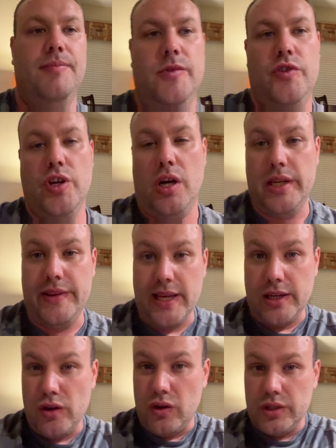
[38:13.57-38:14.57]
Charlie
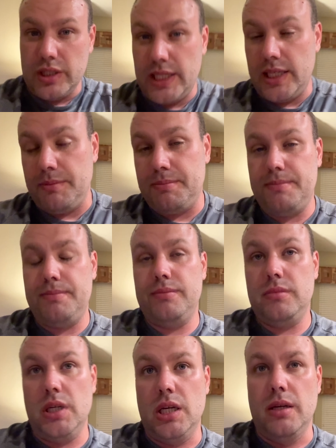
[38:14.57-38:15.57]
then got
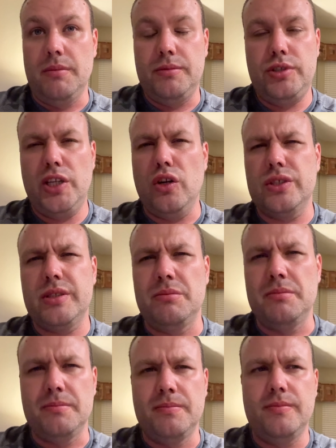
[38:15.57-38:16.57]
she got
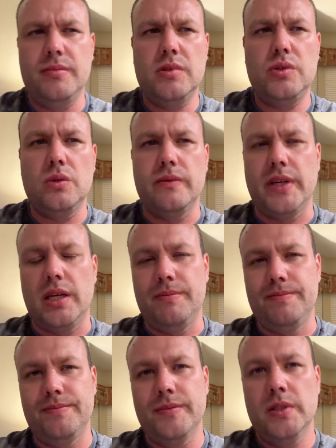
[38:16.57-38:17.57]
some sort
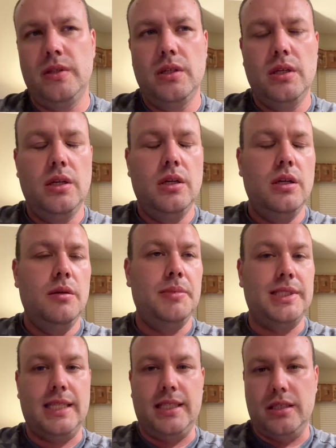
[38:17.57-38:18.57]
of
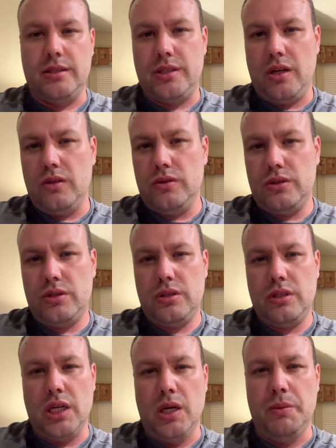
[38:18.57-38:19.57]
potato
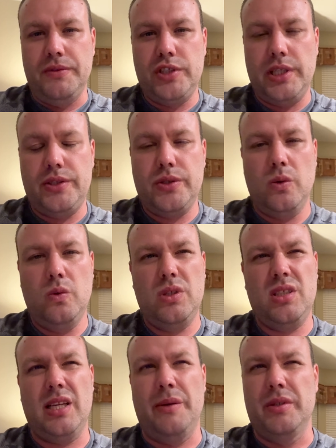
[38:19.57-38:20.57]
tots with cheese
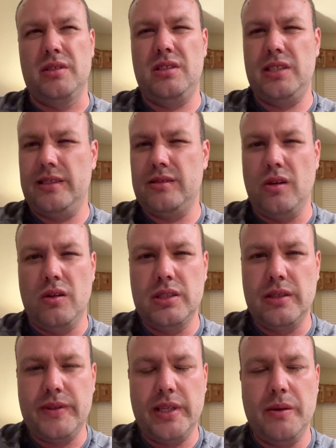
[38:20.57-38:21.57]
sauce. They were $6,
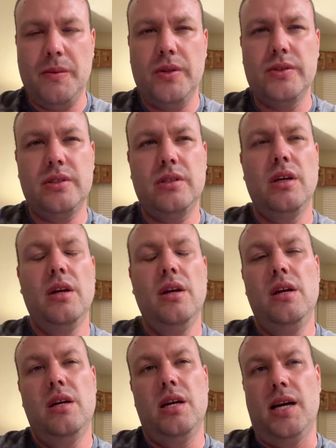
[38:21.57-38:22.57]
I think it was.
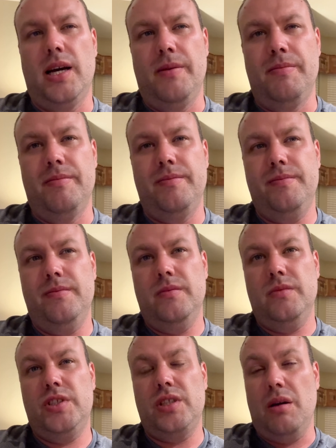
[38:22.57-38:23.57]

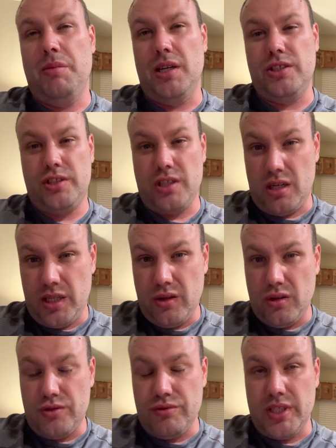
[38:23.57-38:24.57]
Starbucks, Charlie
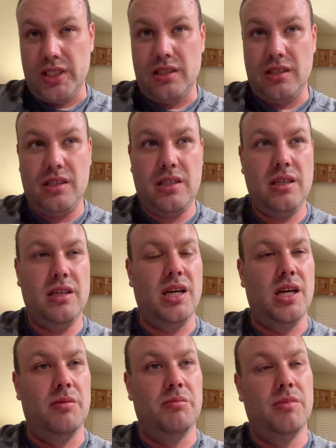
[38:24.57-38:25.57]
got a drink.
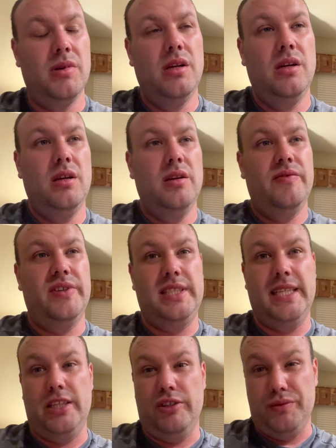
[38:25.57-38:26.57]
For
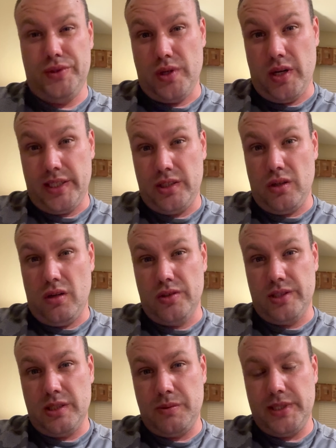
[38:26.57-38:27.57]
dinner, it was
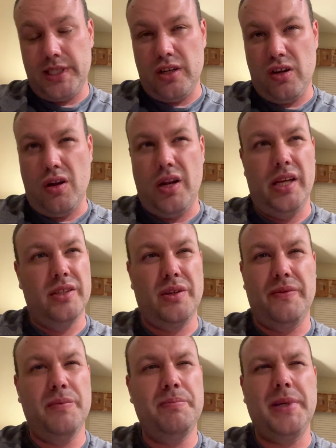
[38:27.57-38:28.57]
$90, as we said earlier. So
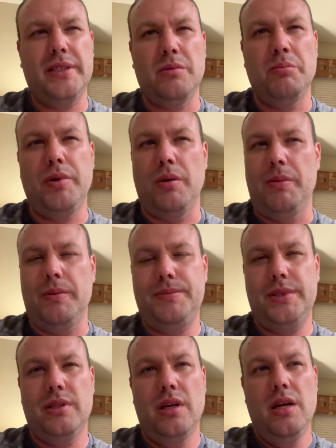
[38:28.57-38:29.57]
for bits and
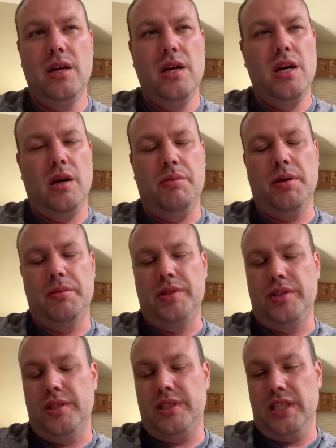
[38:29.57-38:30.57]
bobs, I'll probably
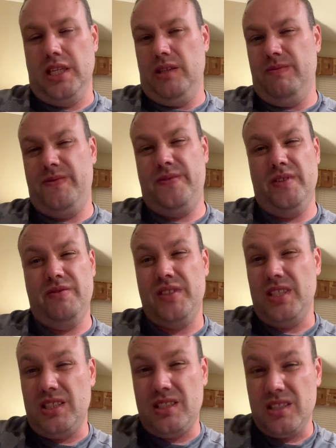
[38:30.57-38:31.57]
just say $50
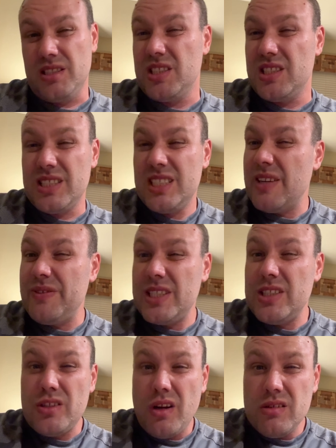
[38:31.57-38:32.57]
to
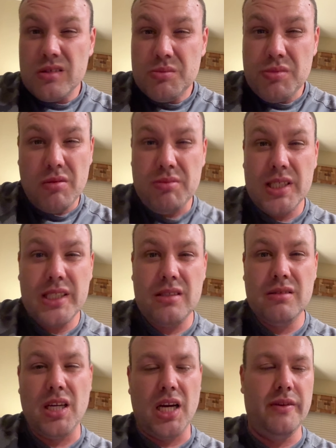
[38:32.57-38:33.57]
$70
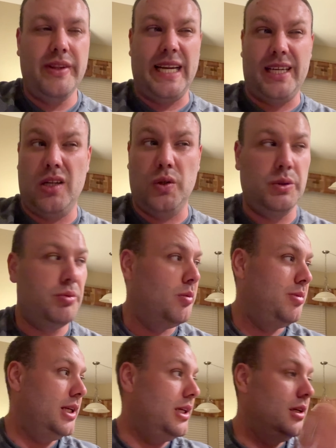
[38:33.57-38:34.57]
probably. That includes
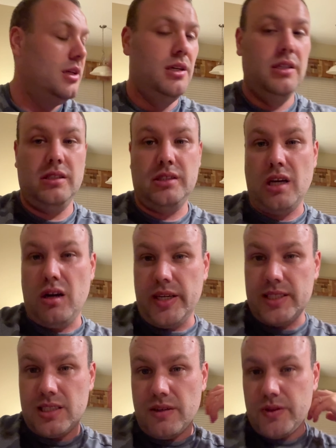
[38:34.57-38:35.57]
probably the
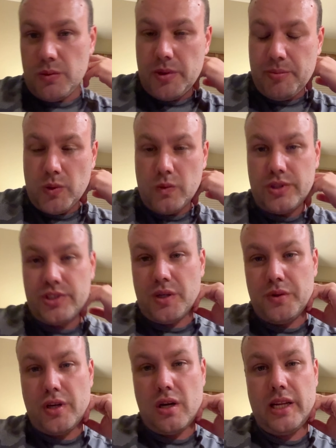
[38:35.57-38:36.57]
Target stuff that we bought and
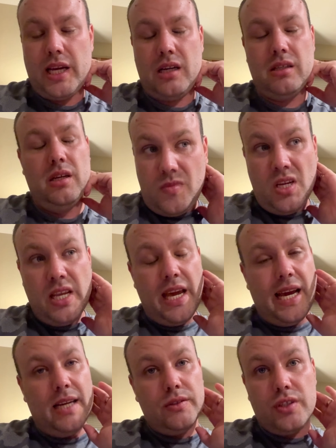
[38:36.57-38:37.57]
showed earlier.
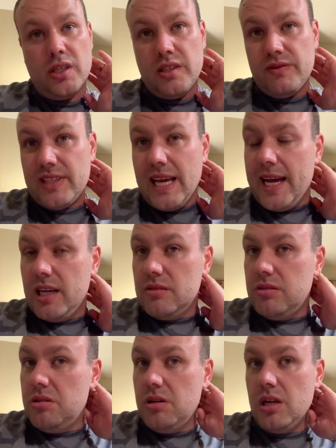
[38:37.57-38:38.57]
Yeah, outside of that,
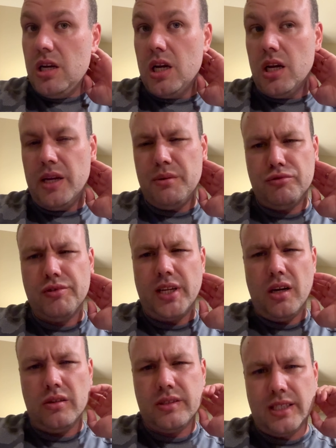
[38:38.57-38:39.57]
it was really
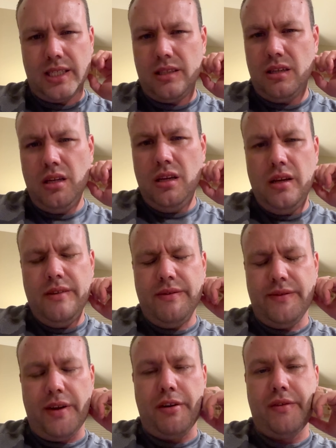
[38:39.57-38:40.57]
hot today.
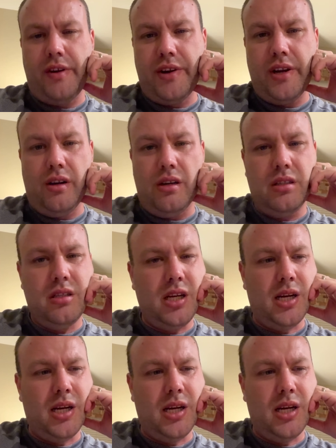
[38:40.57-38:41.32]
Very, very hot.